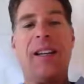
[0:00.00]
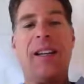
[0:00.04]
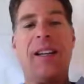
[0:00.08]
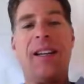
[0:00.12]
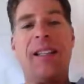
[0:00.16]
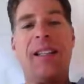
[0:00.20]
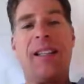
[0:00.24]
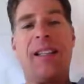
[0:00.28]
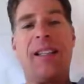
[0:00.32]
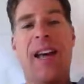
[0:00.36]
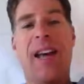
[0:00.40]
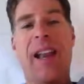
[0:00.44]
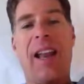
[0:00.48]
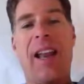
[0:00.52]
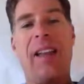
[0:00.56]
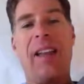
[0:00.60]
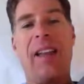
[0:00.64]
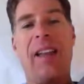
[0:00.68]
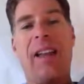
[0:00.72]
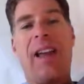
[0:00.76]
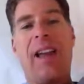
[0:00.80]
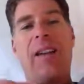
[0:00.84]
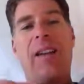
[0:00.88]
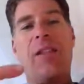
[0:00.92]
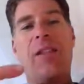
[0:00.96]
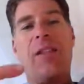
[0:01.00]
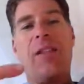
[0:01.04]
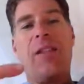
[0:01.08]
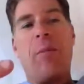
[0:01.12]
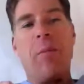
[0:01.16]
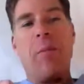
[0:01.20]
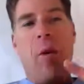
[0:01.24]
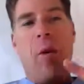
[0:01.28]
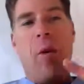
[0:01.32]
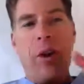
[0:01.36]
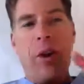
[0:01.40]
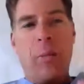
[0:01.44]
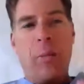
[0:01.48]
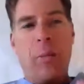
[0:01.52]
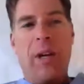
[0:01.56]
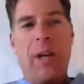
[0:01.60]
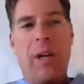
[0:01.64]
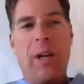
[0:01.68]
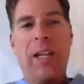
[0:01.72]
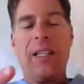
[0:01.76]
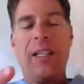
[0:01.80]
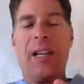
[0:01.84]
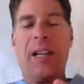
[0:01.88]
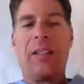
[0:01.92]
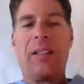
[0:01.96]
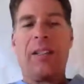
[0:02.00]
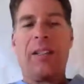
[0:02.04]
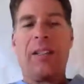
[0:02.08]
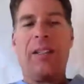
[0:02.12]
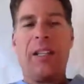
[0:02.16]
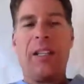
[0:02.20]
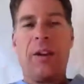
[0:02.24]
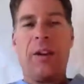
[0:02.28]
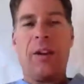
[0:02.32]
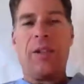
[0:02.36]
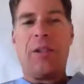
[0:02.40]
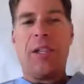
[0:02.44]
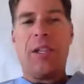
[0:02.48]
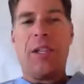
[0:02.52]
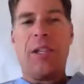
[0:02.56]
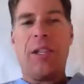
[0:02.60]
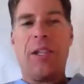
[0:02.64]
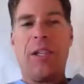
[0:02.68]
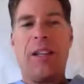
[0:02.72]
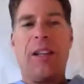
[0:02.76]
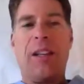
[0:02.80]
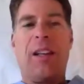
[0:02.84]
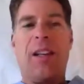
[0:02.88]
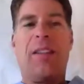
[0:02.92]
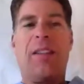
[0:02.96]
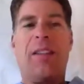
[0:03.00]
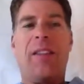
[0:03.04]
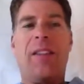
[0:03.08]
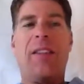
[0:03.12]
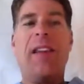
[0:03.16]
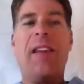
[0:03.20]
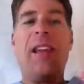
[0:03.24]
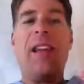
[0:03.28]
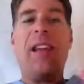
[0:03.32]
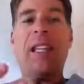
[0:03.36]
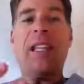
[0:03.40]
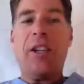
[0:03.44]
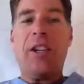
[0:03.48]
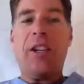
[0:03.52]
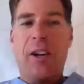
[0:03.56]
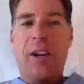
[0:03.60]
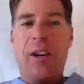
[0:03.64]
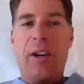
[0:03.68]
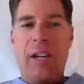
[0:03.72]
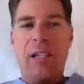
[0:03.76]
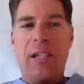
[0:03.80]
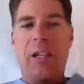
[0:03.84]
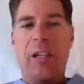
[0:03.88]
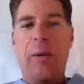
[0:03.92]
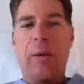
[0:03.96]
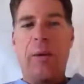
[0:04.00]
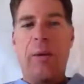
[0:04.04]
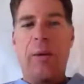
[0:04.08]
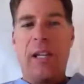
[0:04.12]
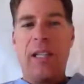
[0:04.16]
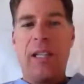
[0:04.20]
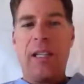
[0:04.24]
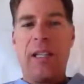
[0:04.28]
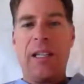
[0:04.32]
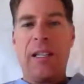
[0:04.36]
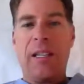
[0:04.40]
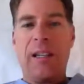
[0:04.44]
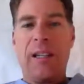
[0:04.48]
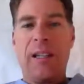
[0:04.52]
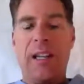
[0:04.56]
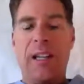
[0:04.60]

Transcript: is that the more you release oxytocin, the easier it is to release it.